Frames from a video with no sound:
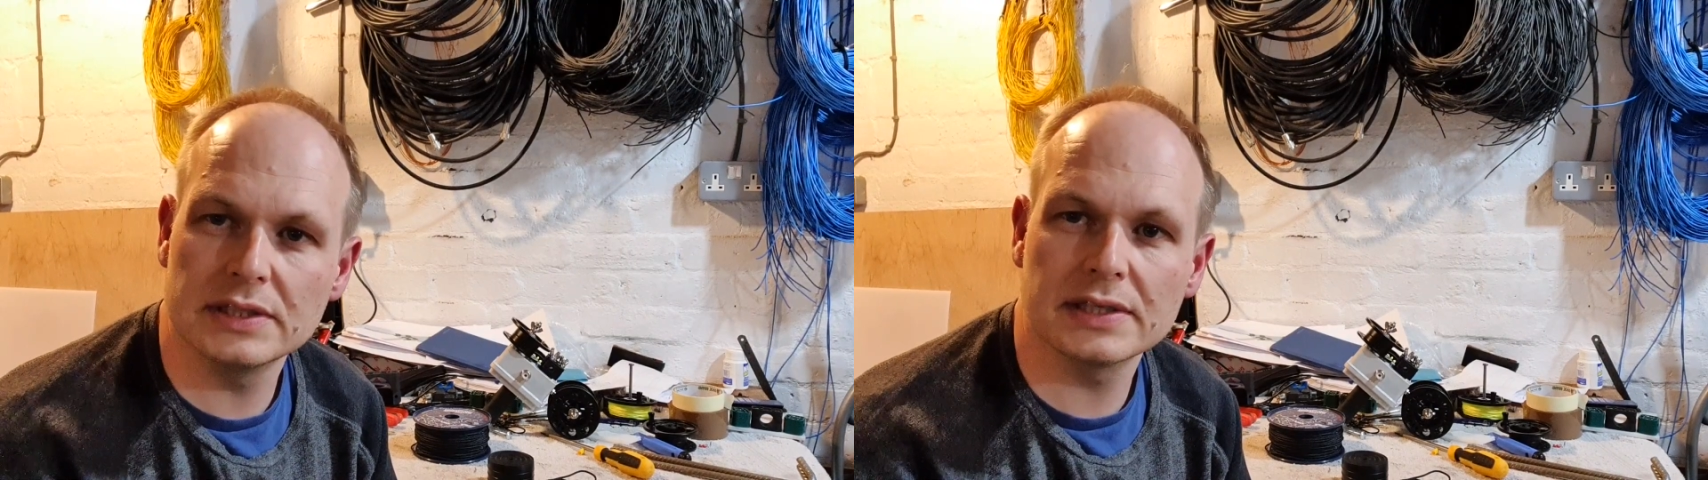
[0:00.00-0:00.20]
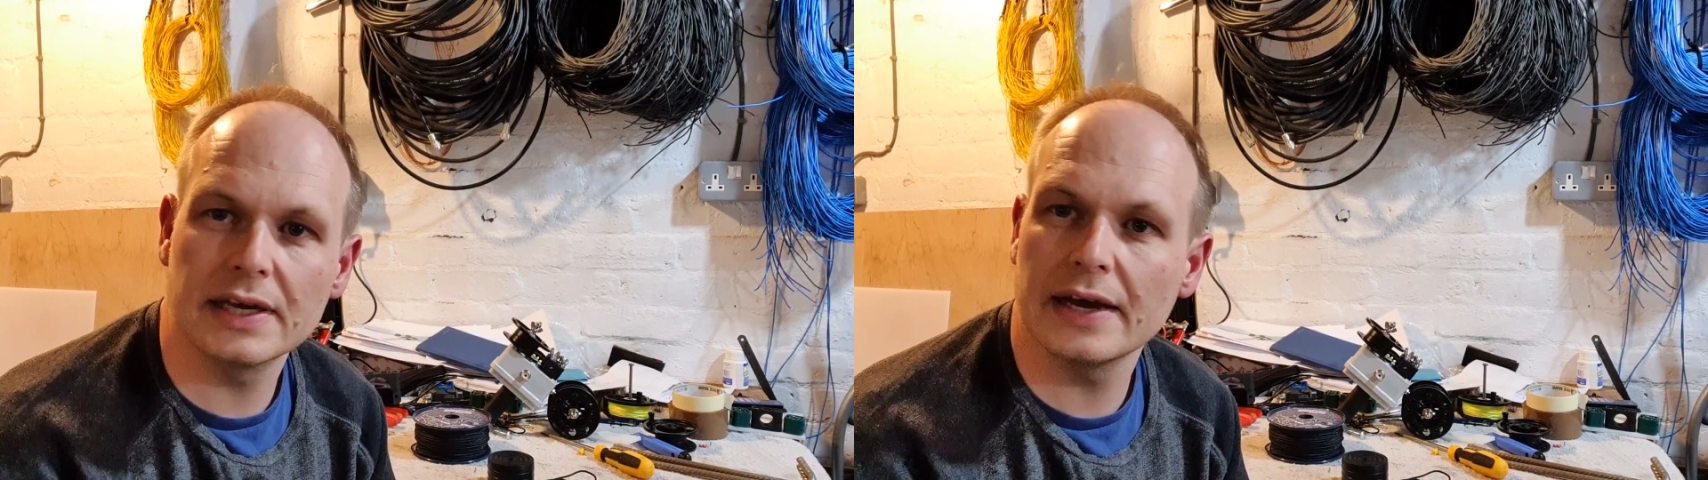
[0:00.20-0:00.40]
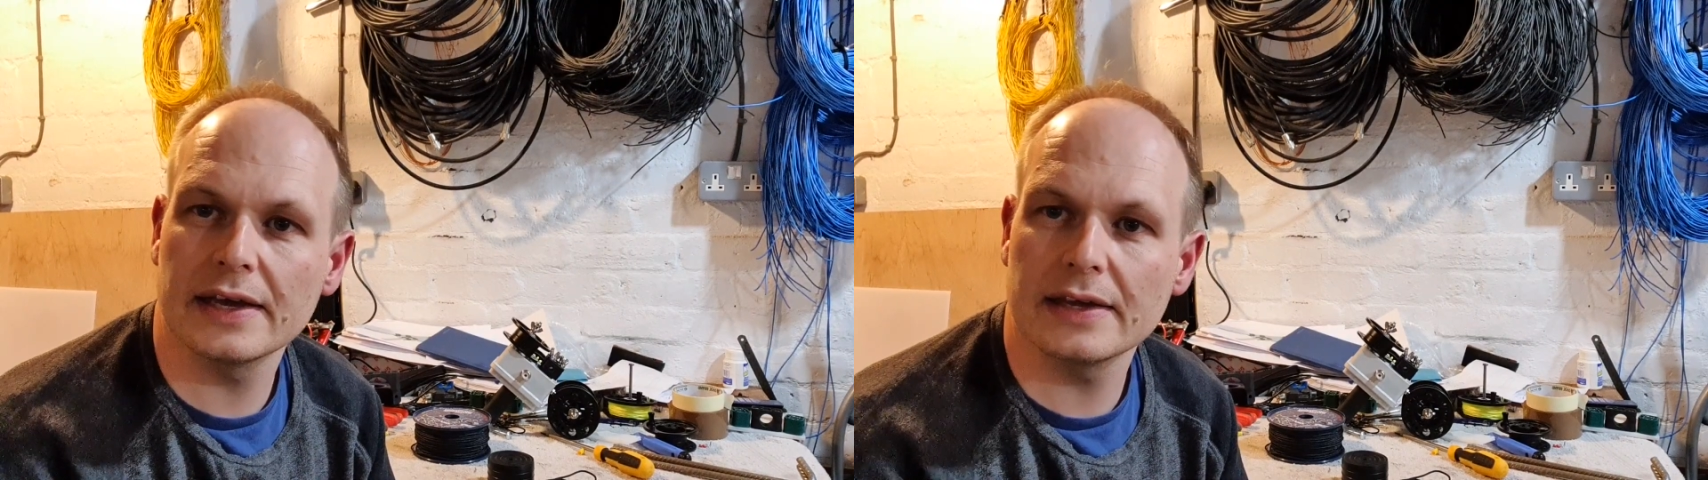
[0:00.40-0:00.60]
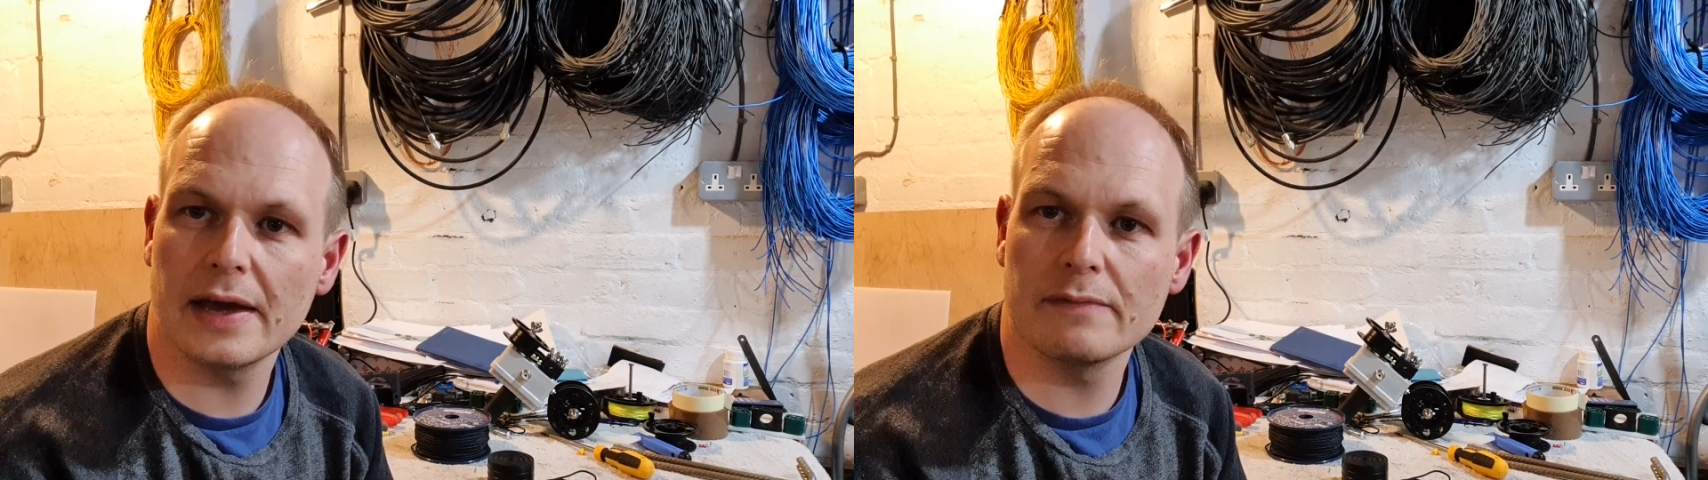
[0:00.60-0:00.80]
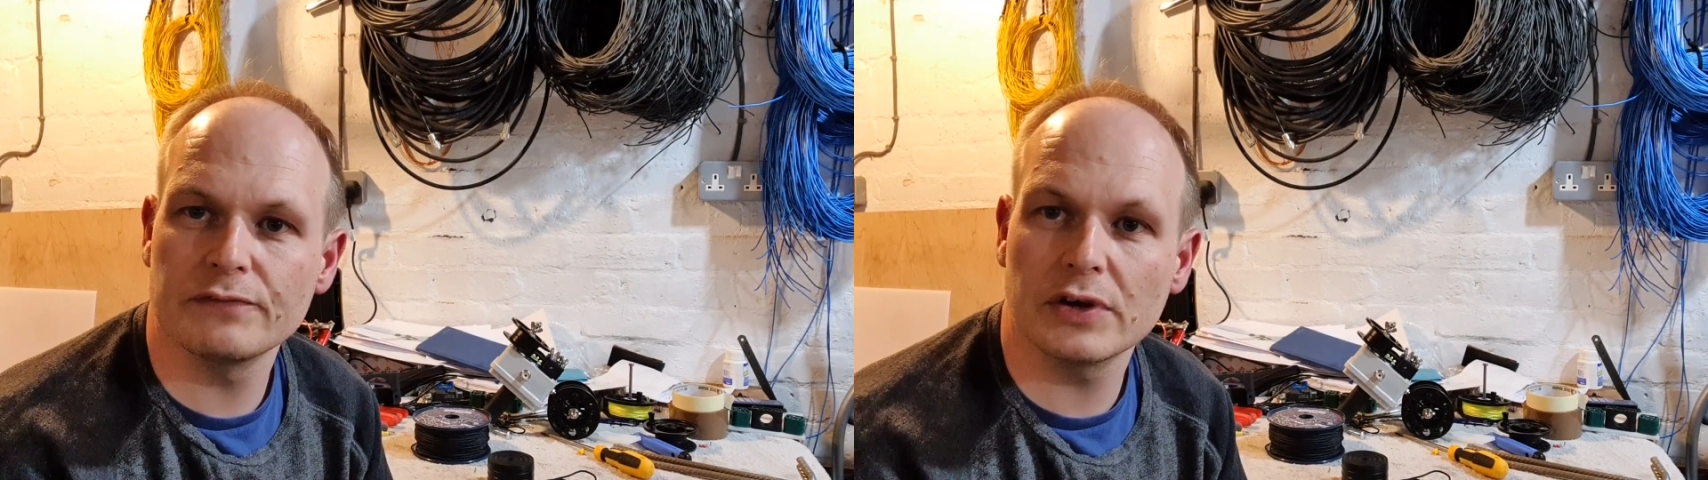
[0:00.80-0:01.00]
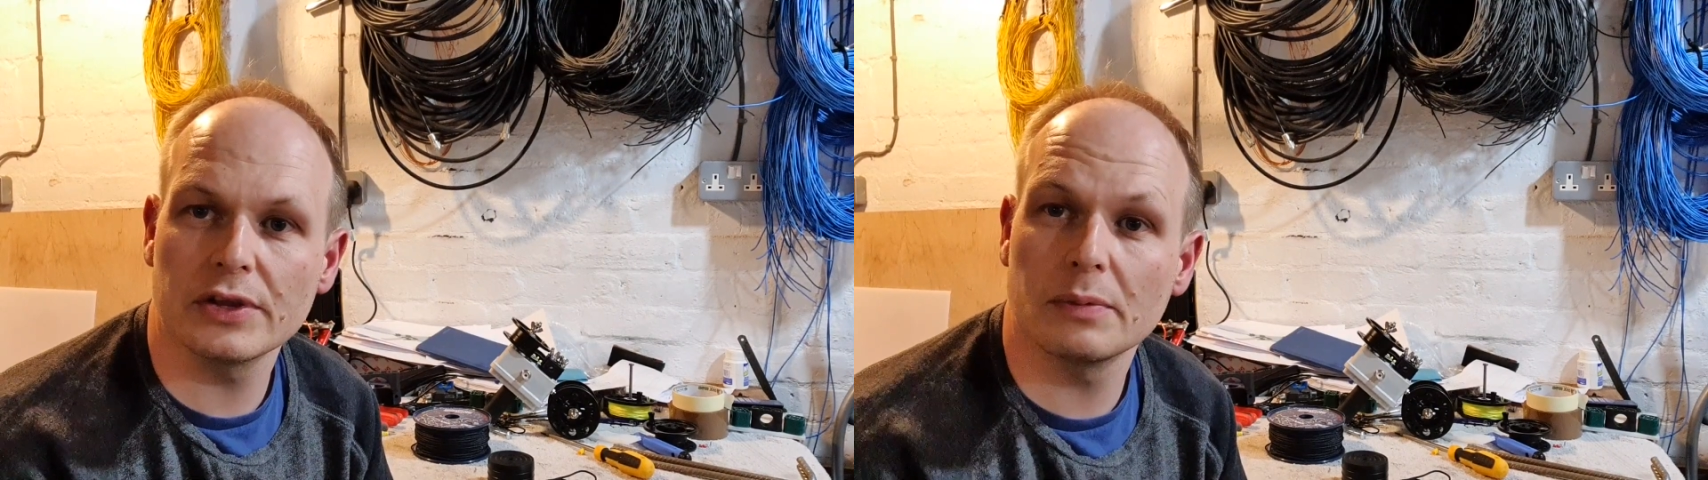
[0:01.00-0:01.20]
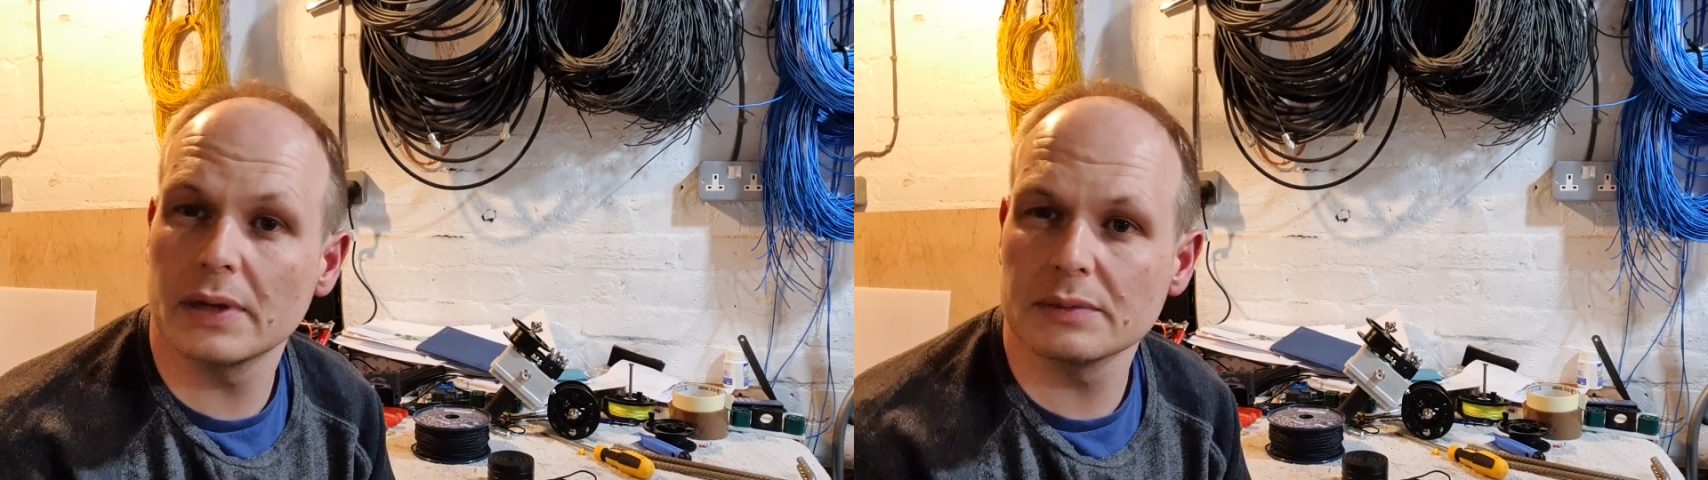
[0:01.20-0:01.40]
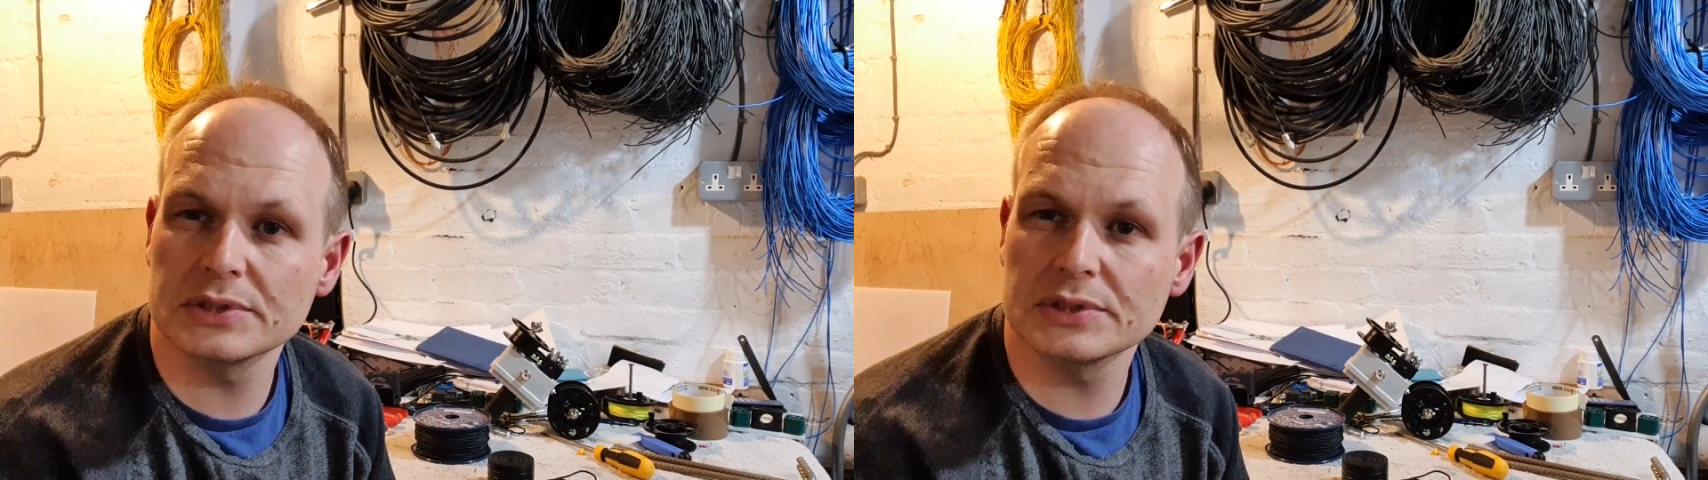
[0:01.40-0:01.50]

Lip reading: to guy it further up, and I'm